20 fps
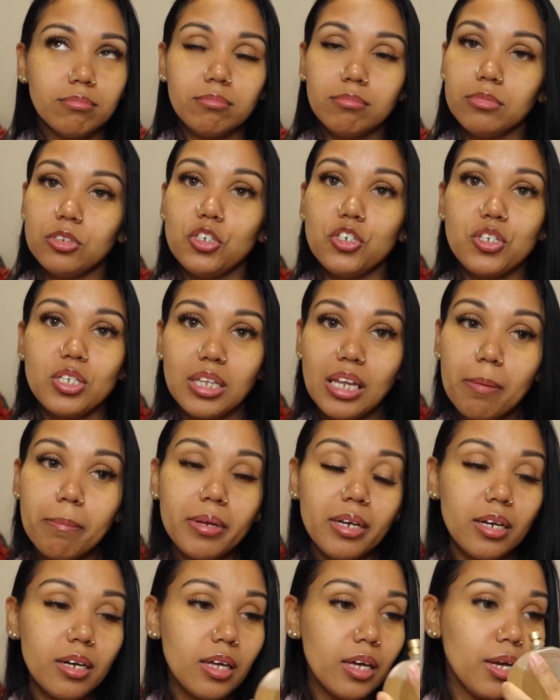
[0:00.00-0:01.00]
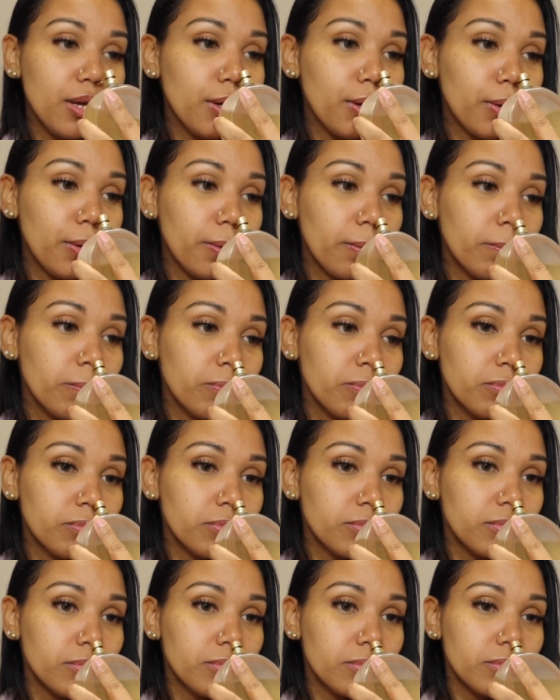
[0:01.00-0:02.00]
There's lemon in here,
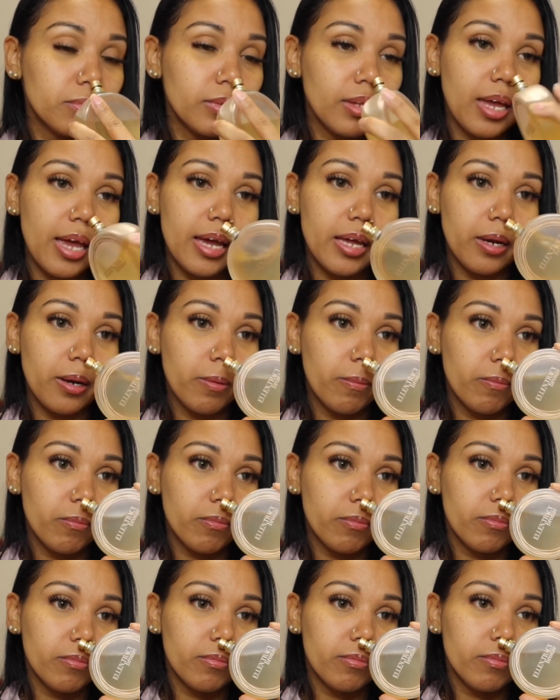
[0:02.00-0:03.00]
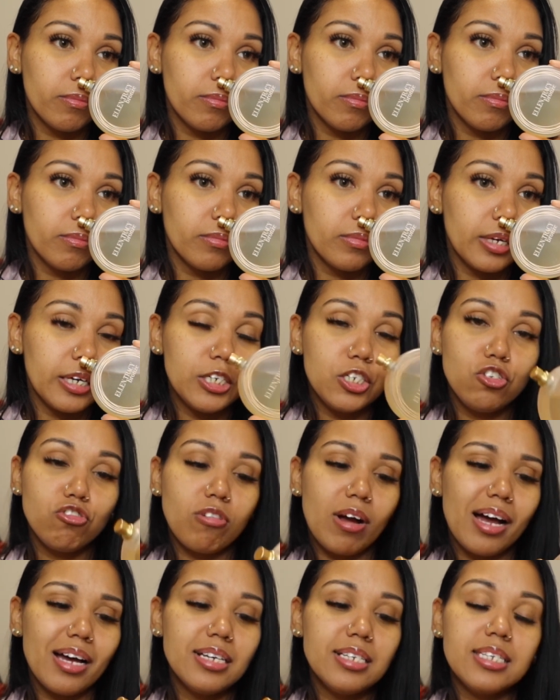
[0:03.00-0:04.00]
and it
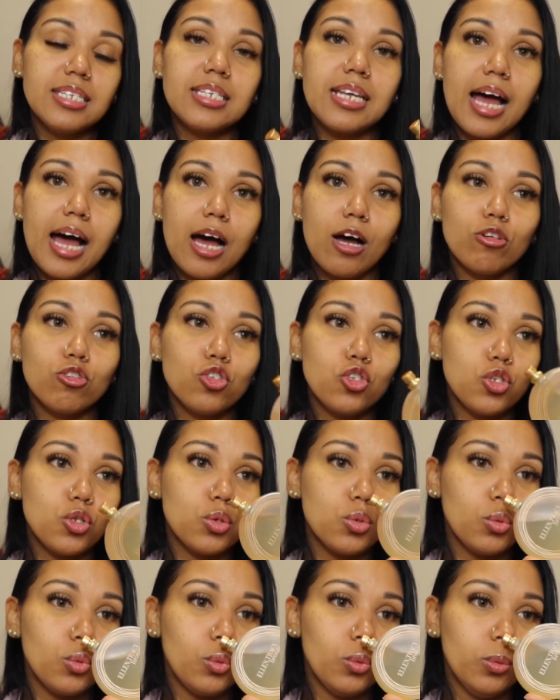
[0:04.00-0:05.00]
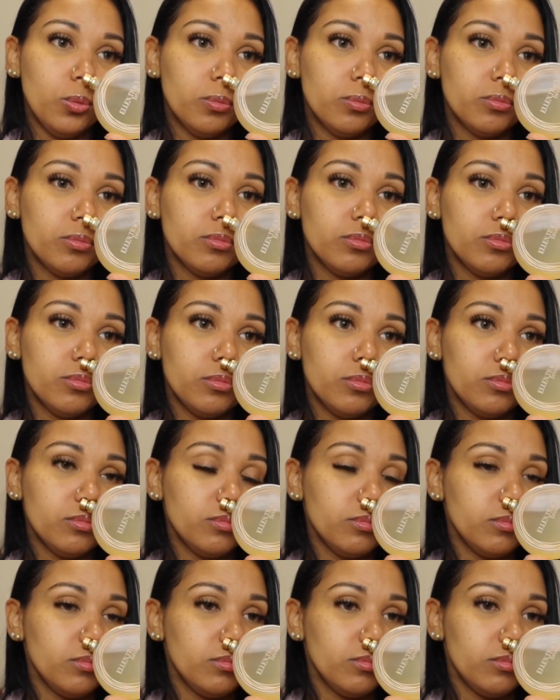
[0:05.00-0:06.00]
dries down to
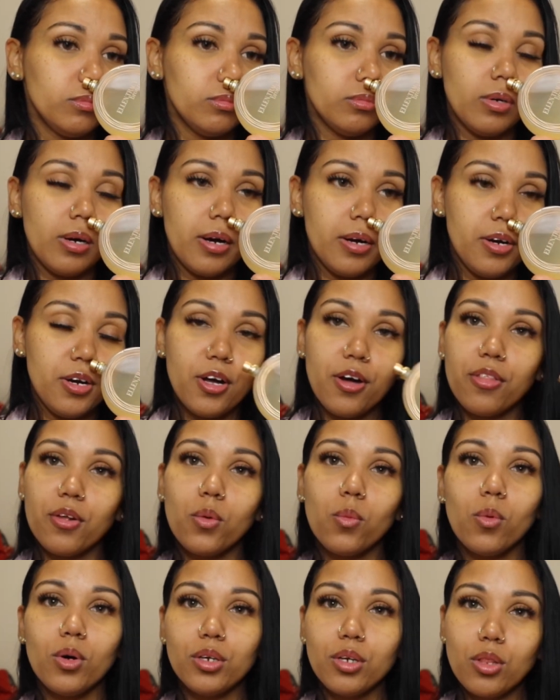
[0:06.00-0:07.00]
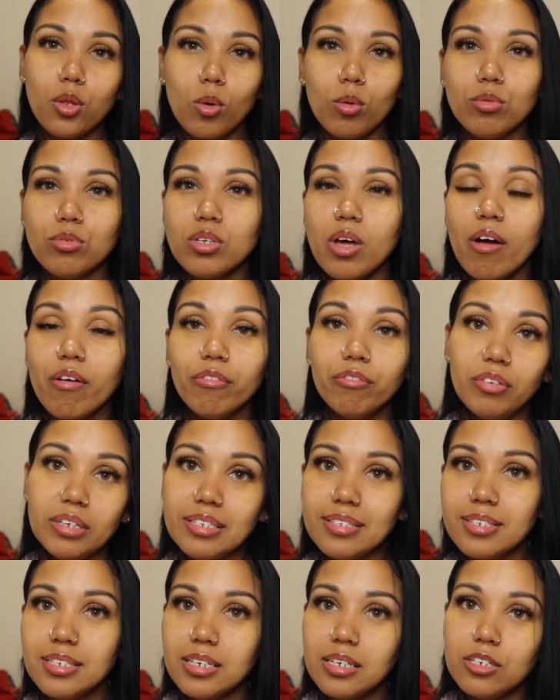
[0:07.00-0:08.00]
another one of those
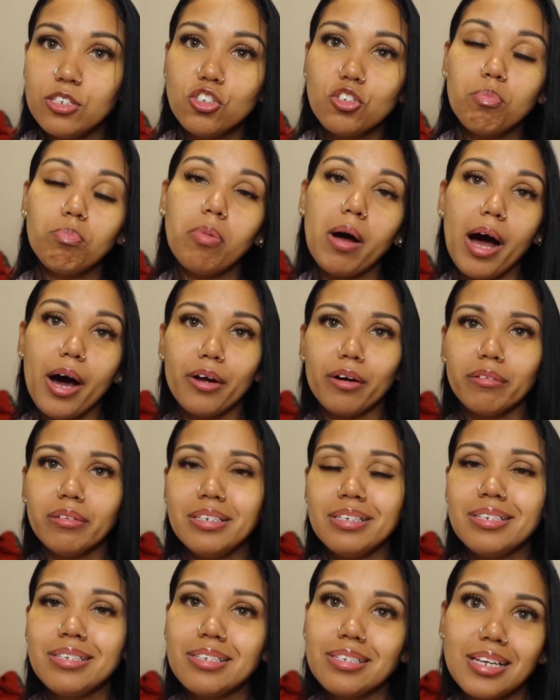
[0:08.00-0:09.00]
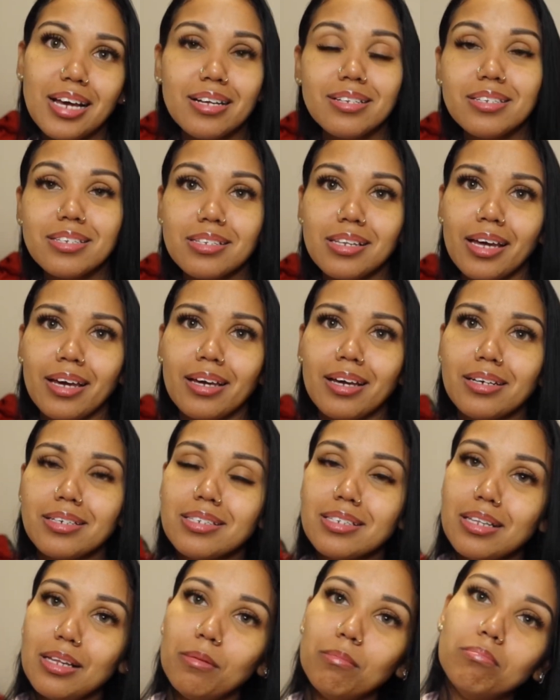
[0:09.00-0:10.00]
vintage powdery scents like
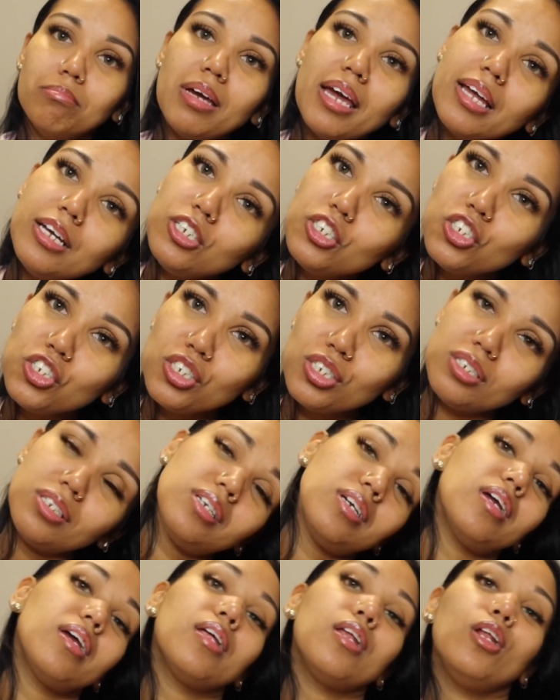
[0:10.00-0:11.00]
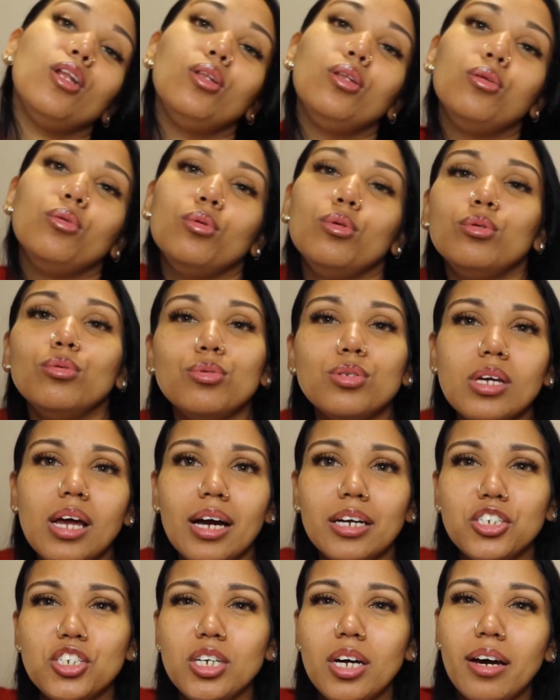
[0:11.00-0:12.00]
Exclamation, Lulu's
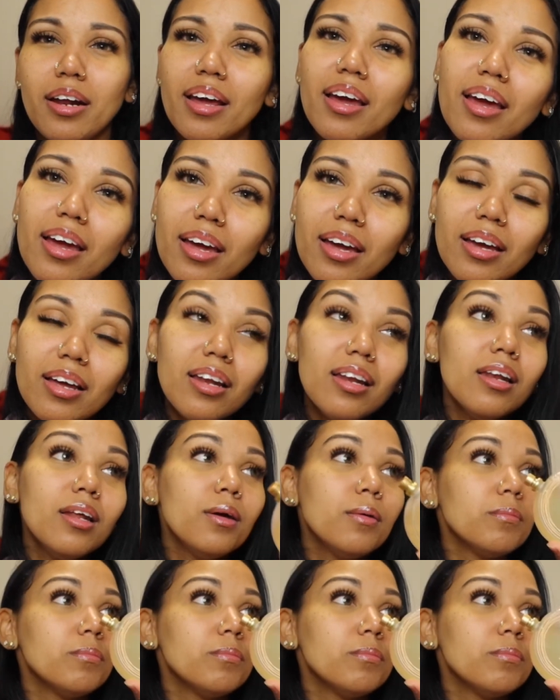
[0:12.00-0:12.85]
Cacharel.